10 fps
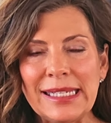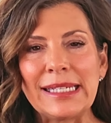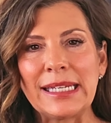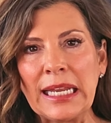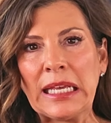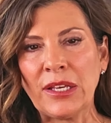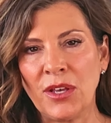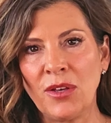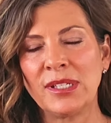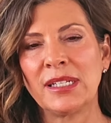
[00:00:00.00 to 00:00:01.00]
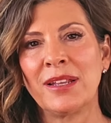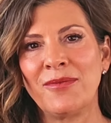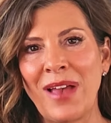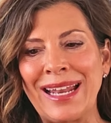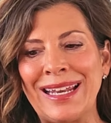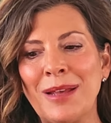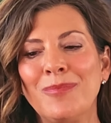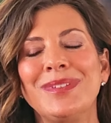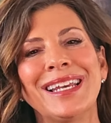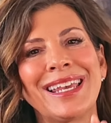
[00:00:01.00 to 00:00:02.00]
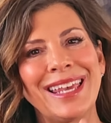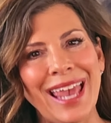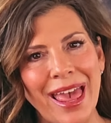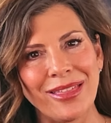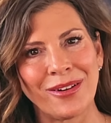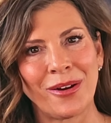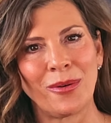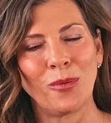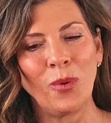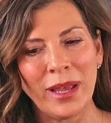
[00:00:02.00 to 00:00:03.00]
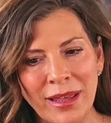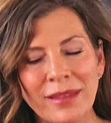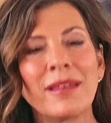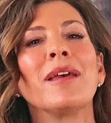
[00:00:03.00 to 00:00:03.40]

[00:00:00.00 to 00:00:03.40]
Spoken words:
study used Lenvatinib together with